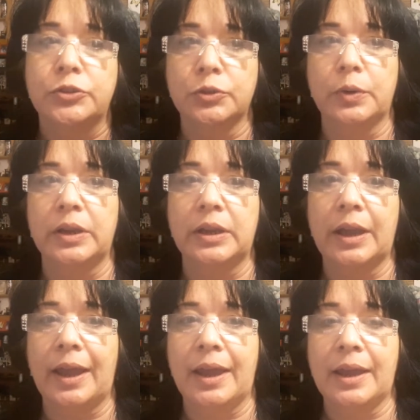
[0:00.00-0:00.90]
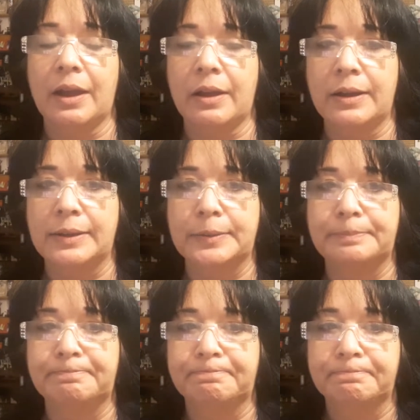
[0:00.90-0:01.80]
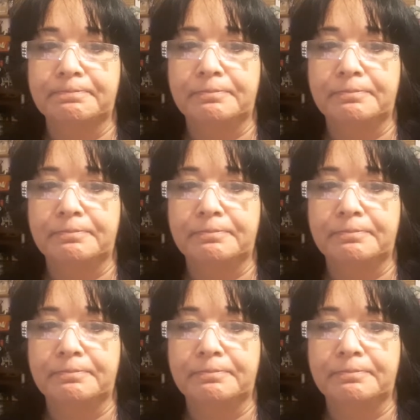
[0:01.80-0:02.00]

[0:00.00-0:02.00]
doing a